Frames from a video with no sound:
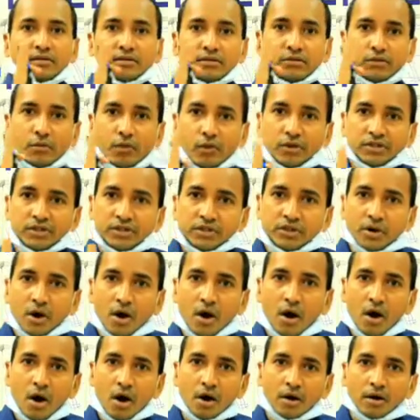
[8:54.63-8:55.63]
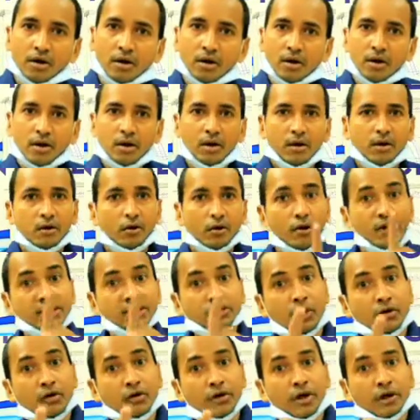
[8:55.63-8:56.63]
those drugs
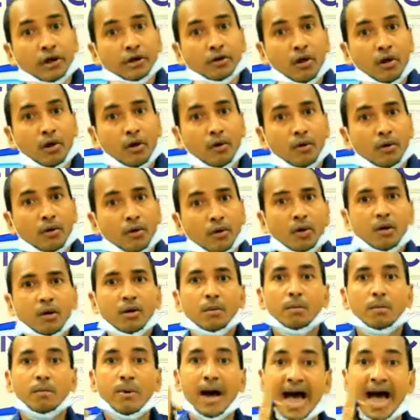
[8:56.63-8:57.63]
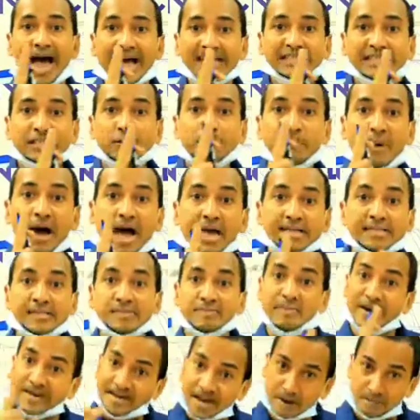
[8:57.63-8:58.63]
which undergo fast
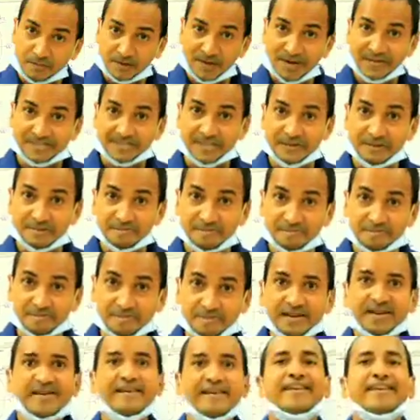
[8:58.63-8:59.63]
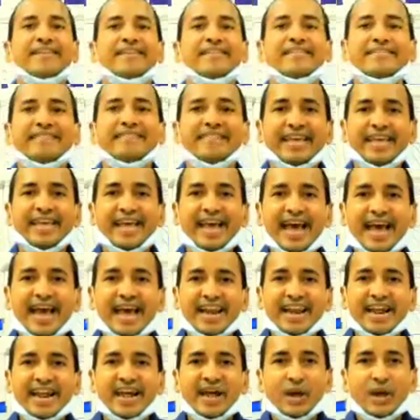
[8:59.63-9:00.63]
pass metabolism,
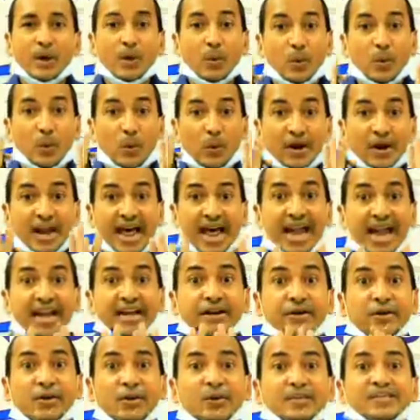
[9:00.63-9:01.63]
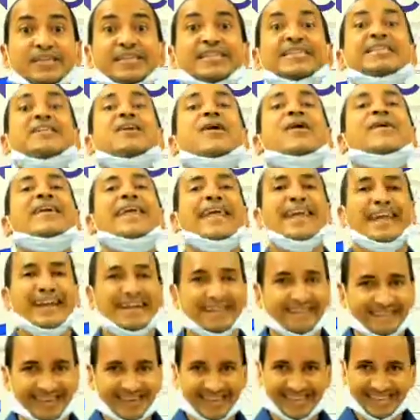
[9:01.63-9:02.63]
their oral dose is not
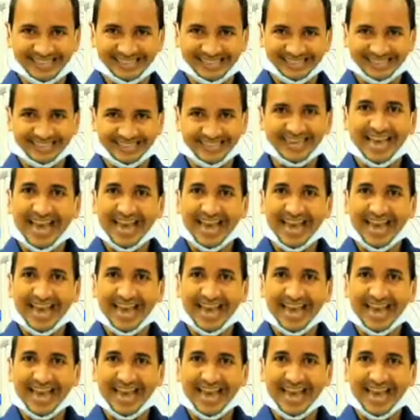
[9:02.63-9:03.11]
encouraged.